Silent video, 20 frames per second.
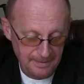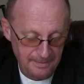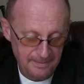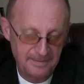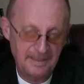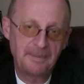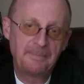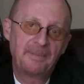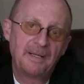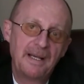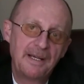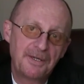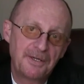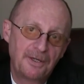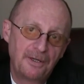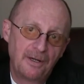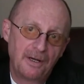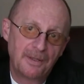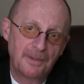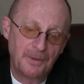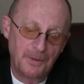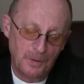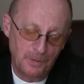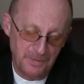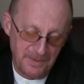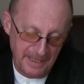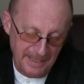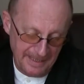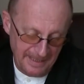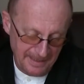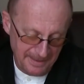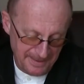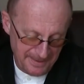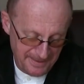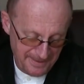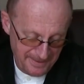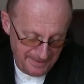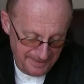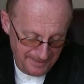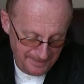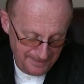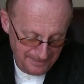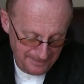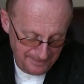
It's like playing Sherlock Holmes, I guess.